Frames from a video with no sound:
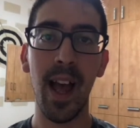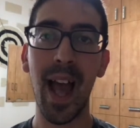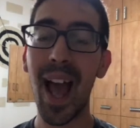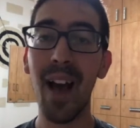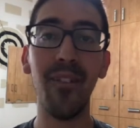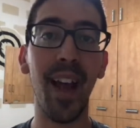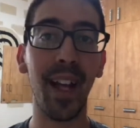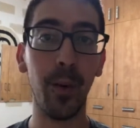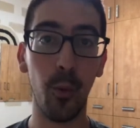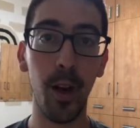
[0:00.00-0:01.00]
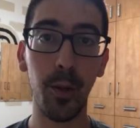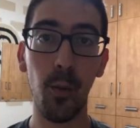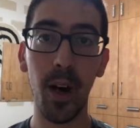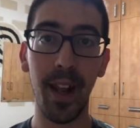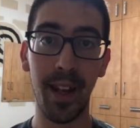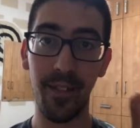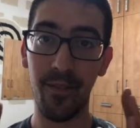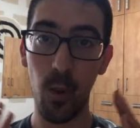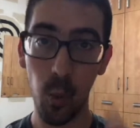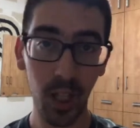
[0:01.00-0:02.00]
Have a great one. And
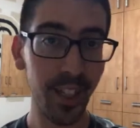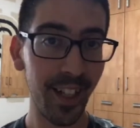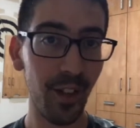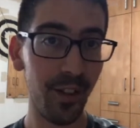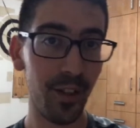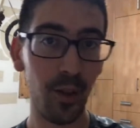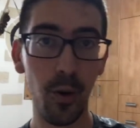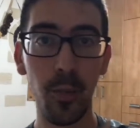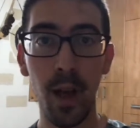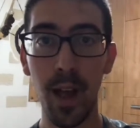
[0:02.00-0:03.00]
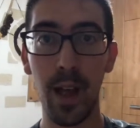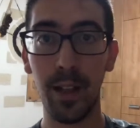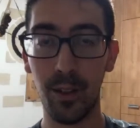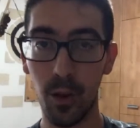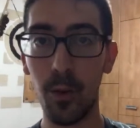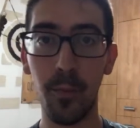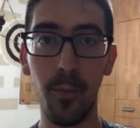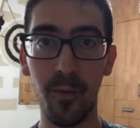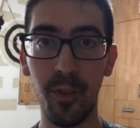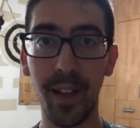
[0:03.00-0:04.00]
if you're watching on YouTube, don't
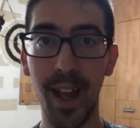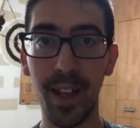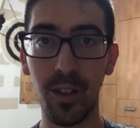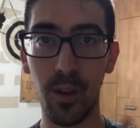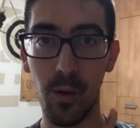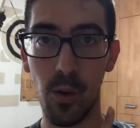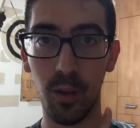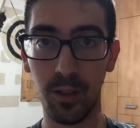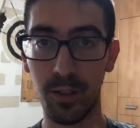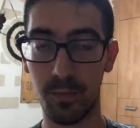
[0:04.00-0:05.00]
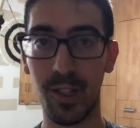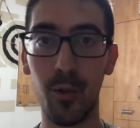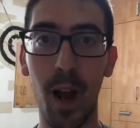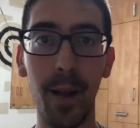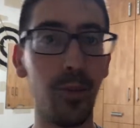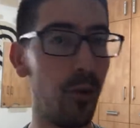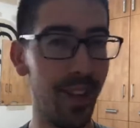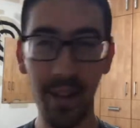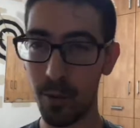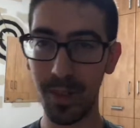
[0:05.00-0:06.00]
forget to subscribe to
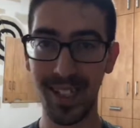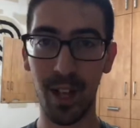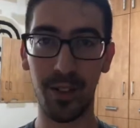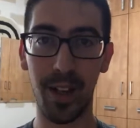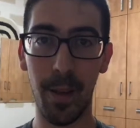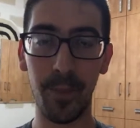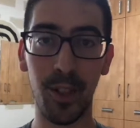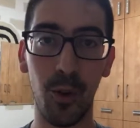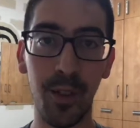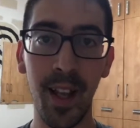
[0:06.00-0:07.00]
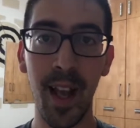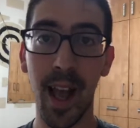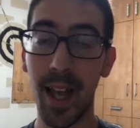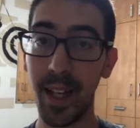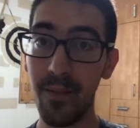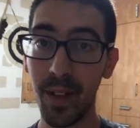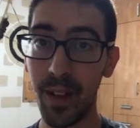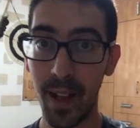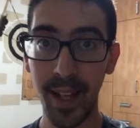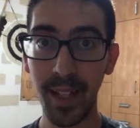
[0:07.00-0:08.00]
never miss out an episode, and
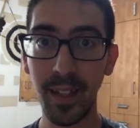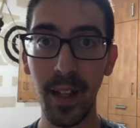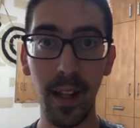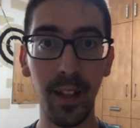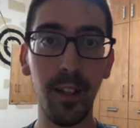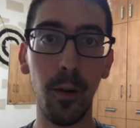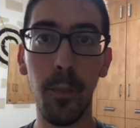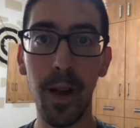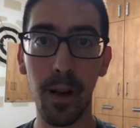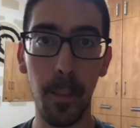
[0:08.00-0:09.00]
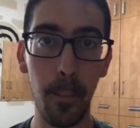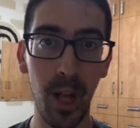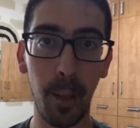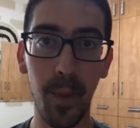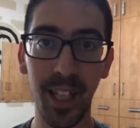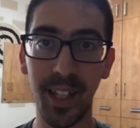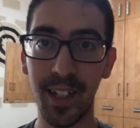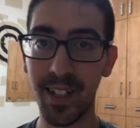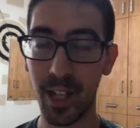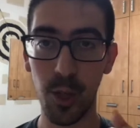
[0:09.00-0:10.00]
even hit the little bell
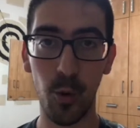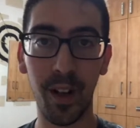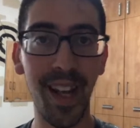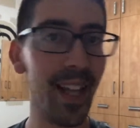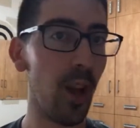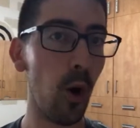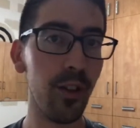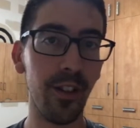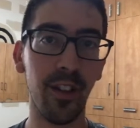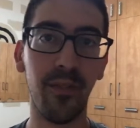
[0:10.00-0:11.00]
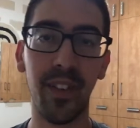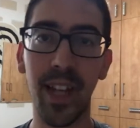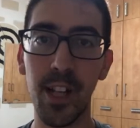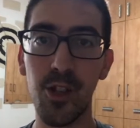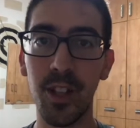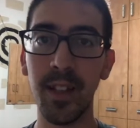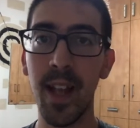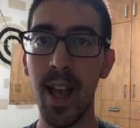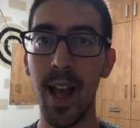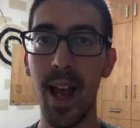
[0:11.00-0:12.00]
button that you will get all the notification
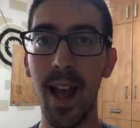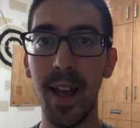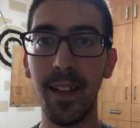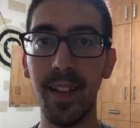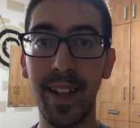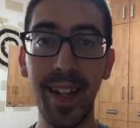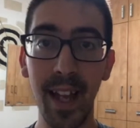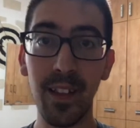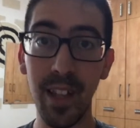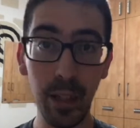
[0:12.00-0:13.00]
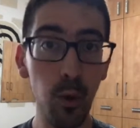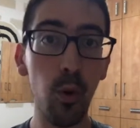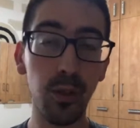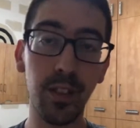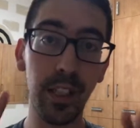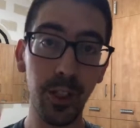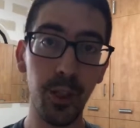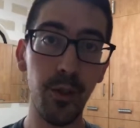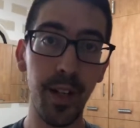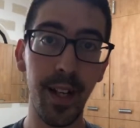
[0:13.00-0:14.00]
and get the tools that
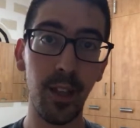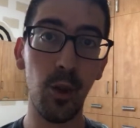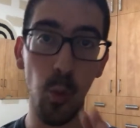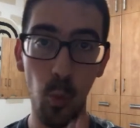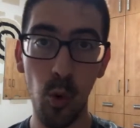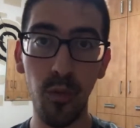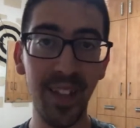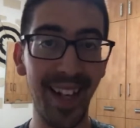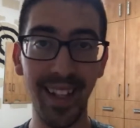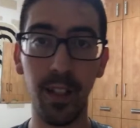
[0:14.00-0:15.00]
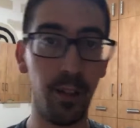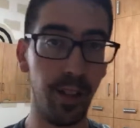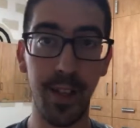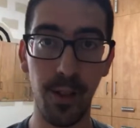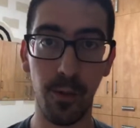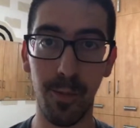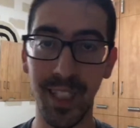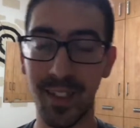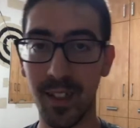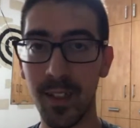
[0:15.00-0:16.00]
you need to move the needle in your
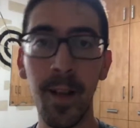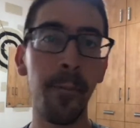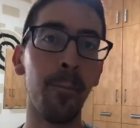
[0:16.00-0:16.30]
business.